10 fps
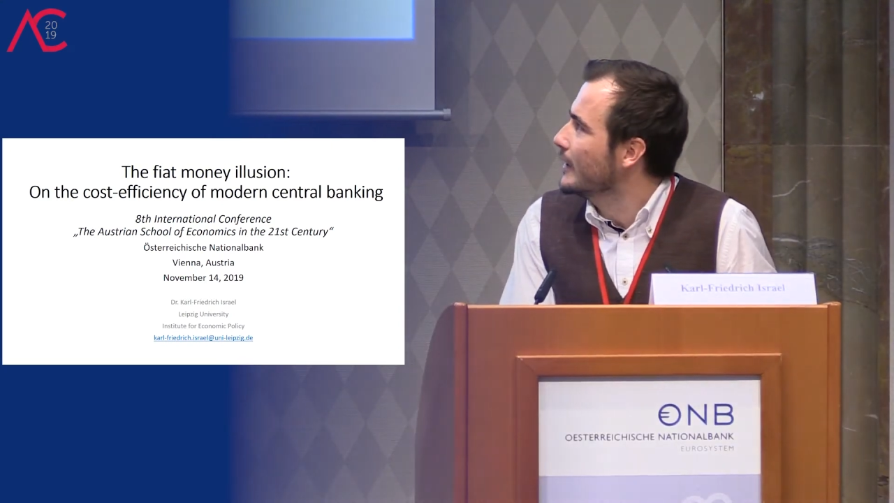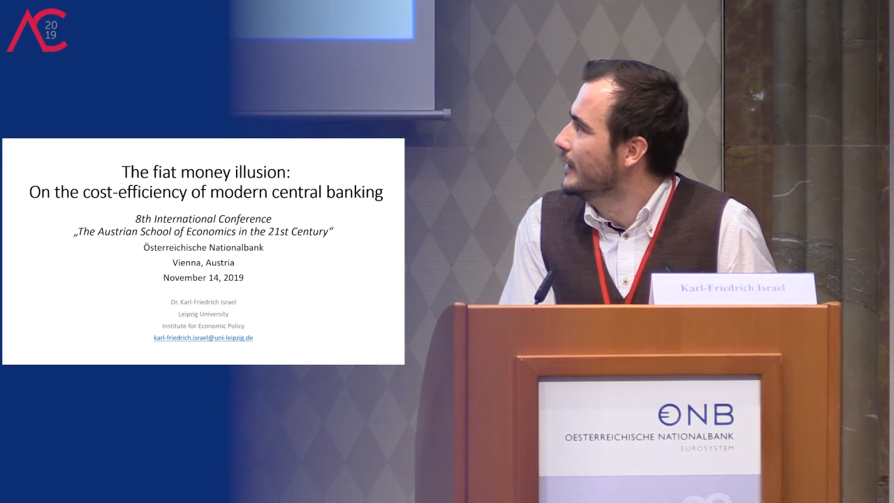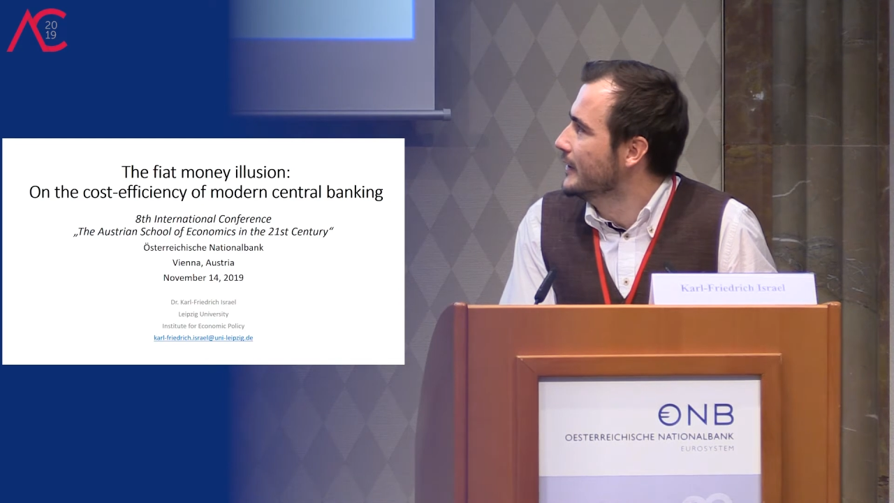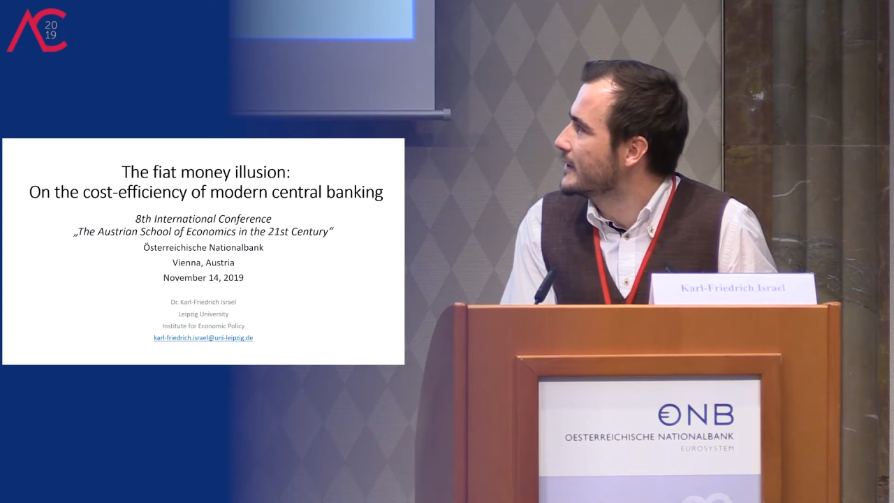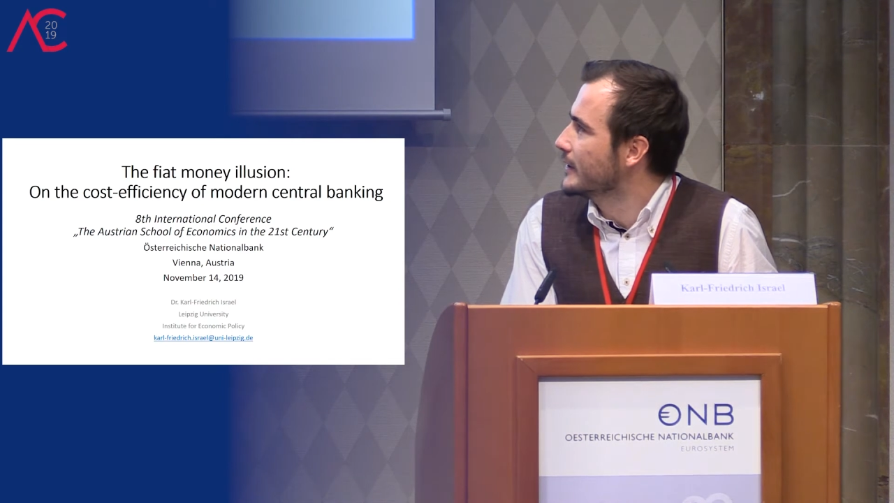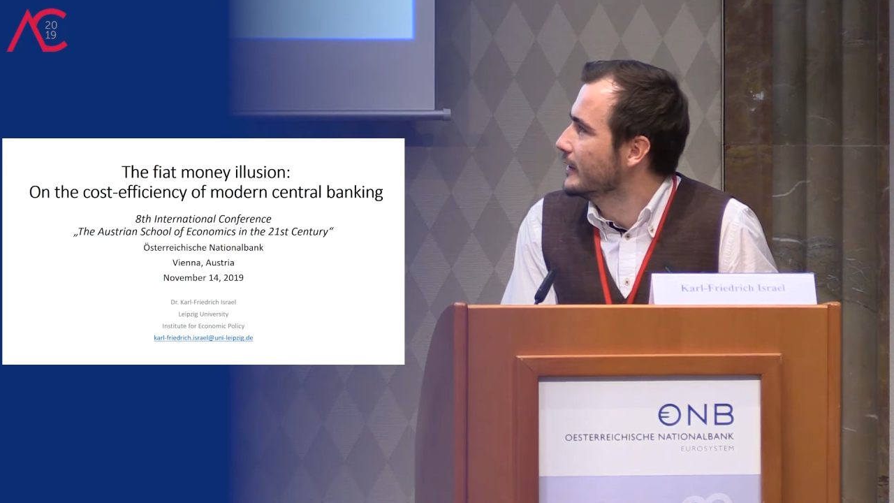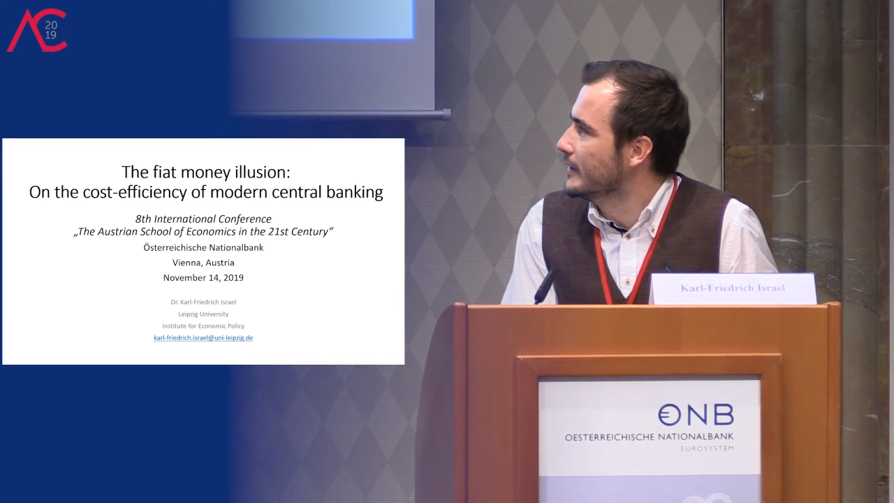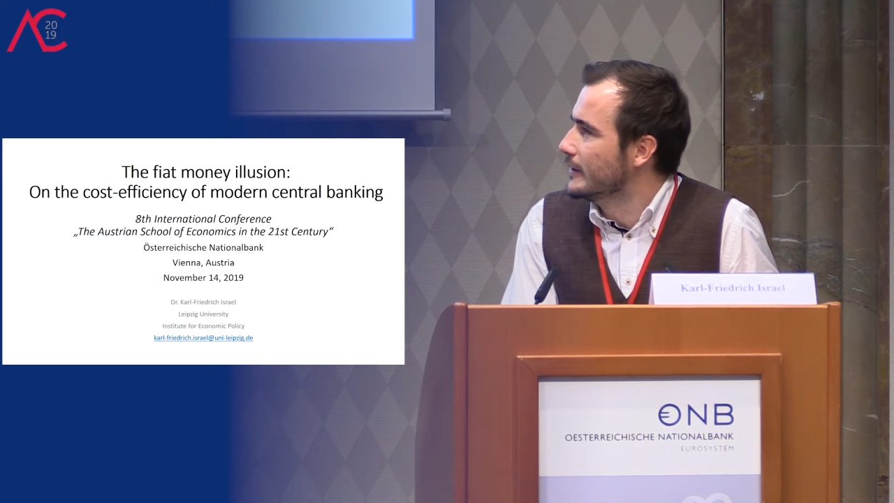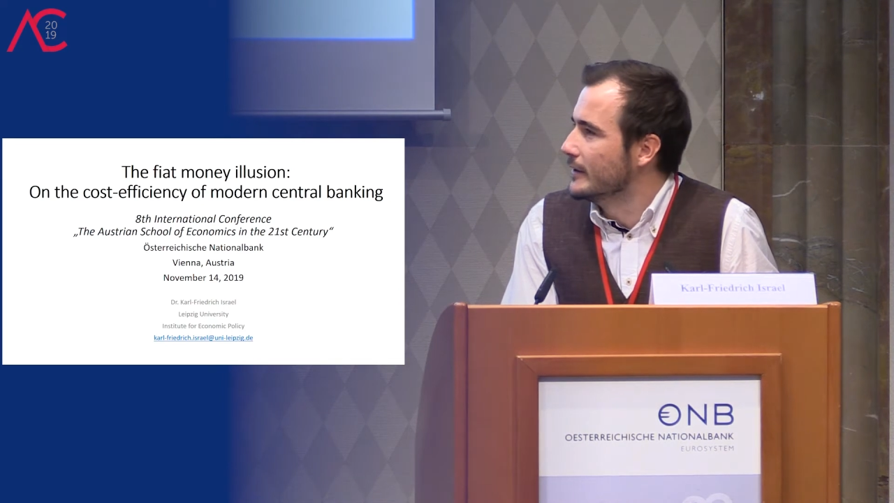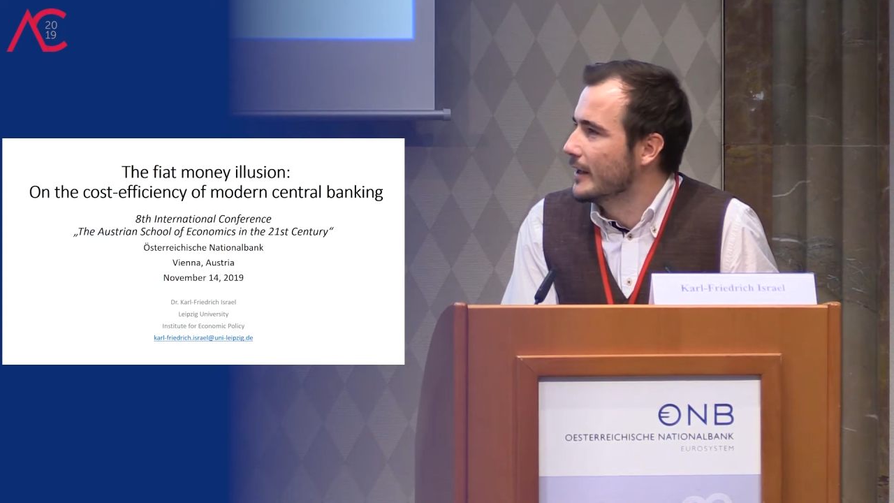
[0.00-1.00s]
It's
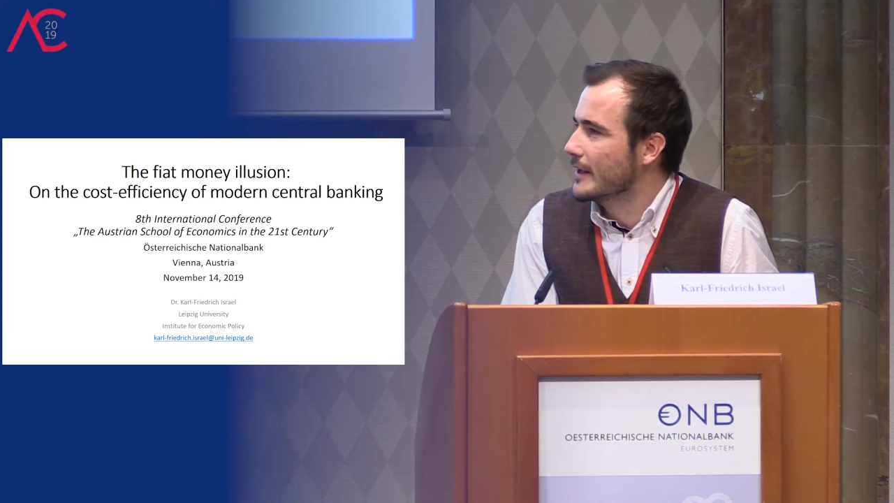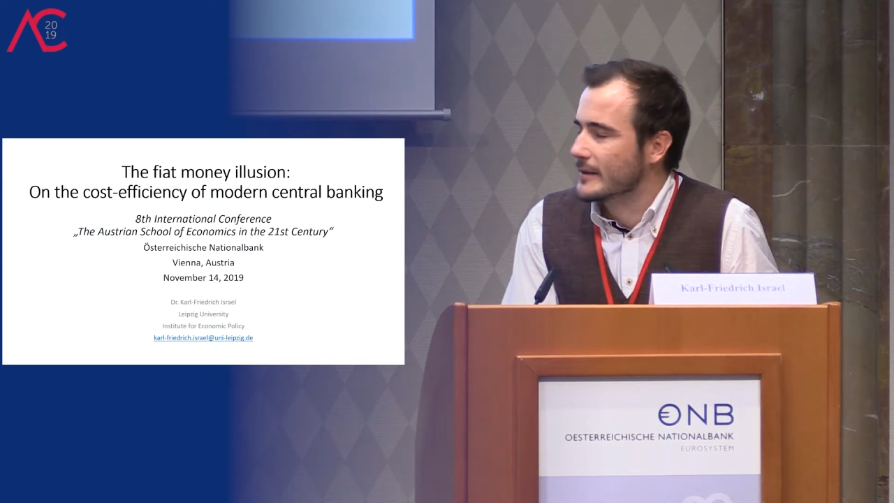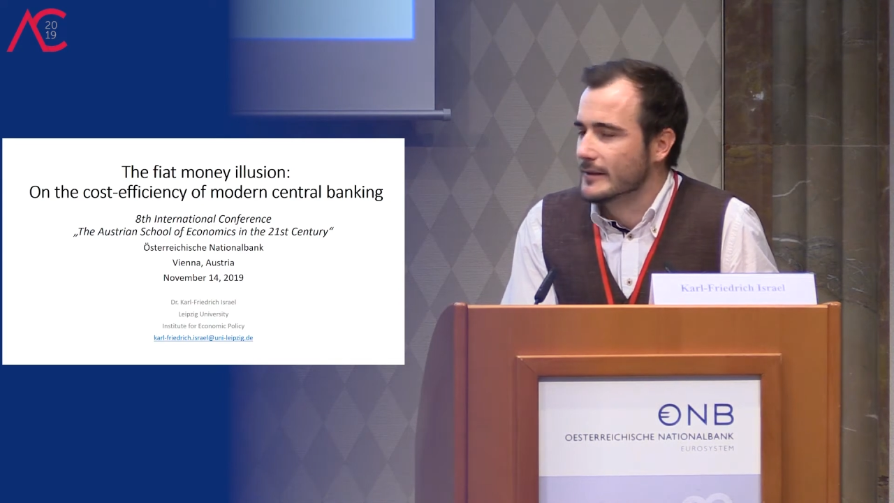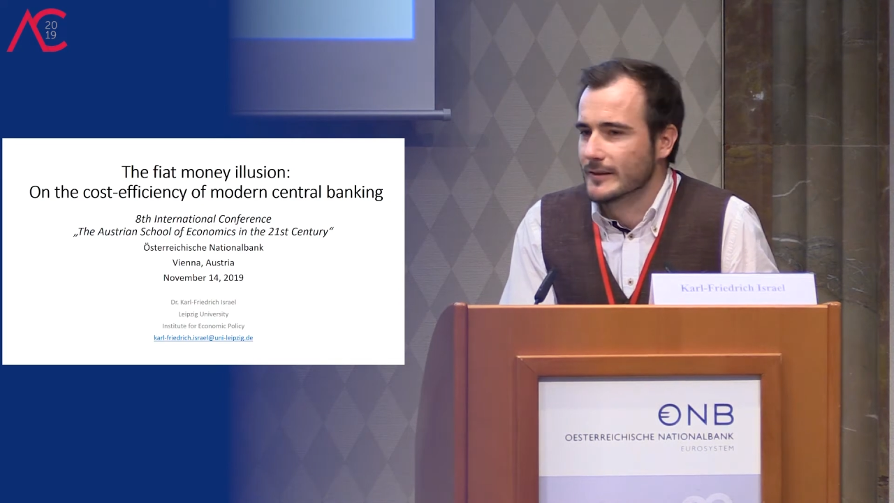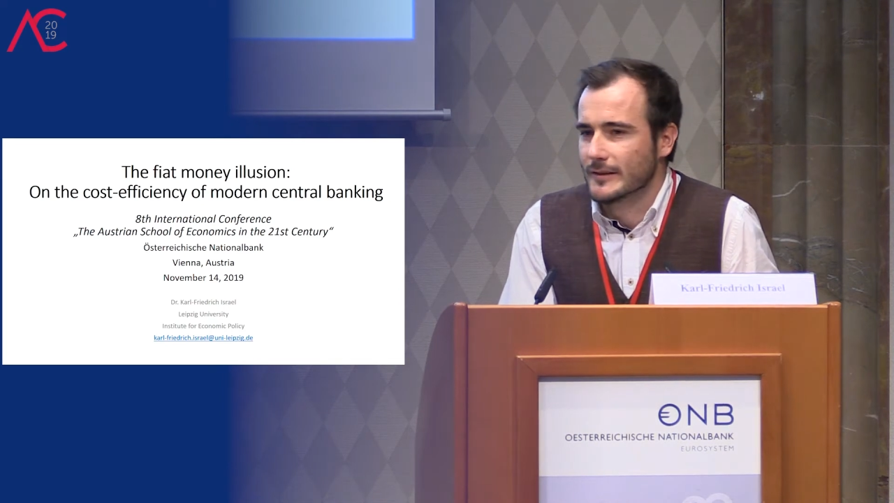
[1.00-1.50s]
in essence,